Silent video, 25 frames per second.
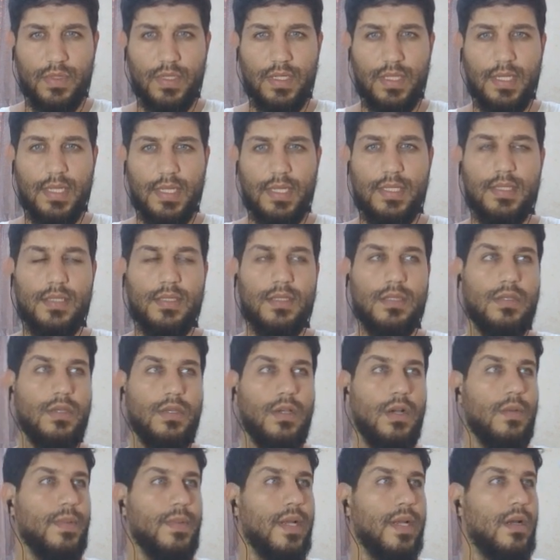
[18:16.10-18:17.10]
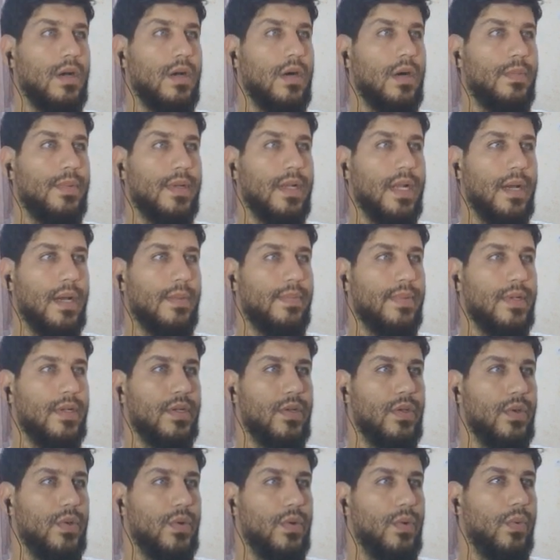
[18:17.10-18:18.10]
Yes, so I'm gonna open up a
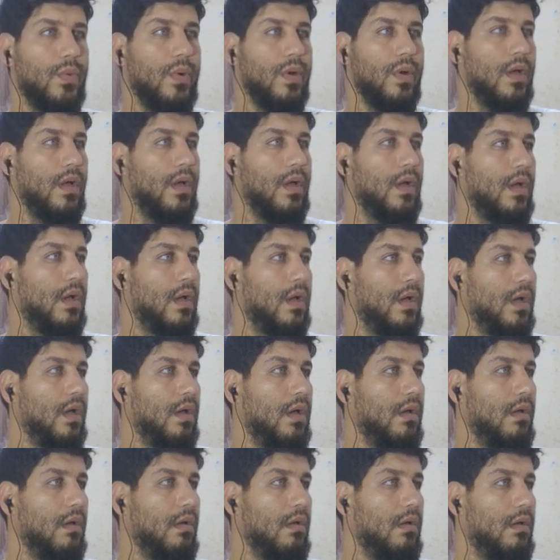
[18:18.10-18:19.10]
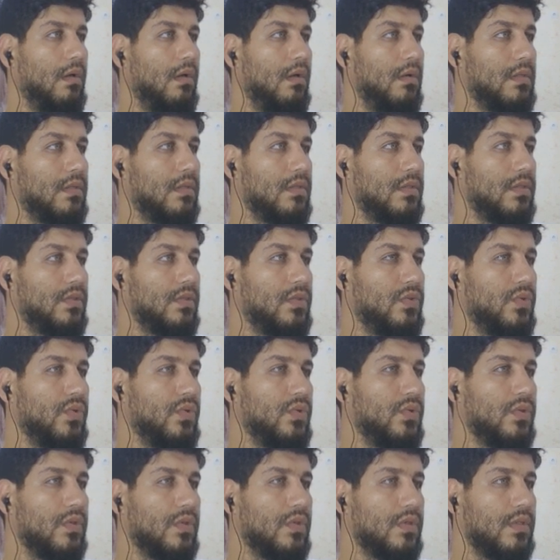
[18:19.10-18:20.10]
new
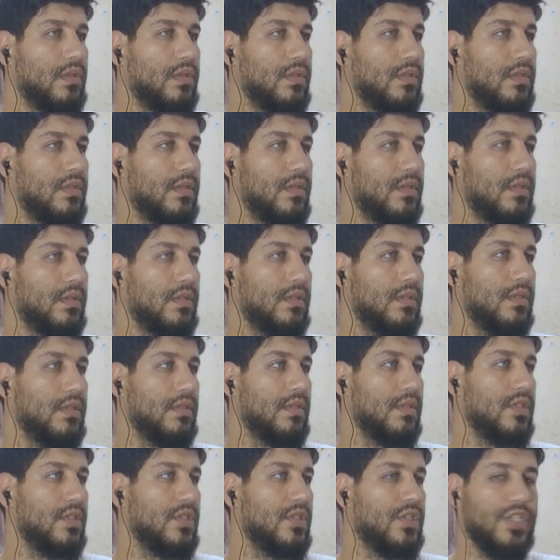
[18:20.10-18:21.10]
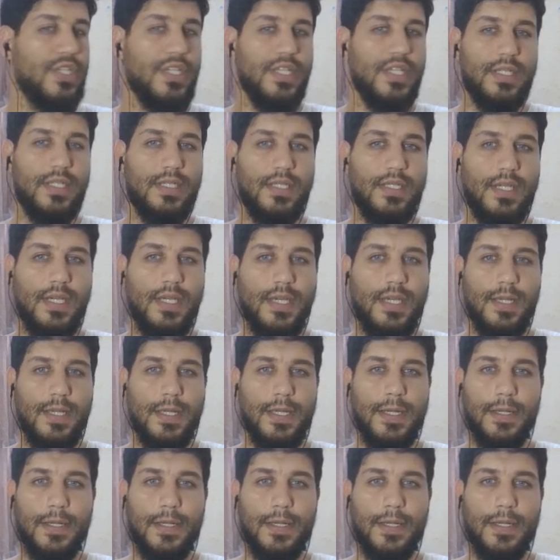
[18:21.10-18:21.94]
Google Sheet here,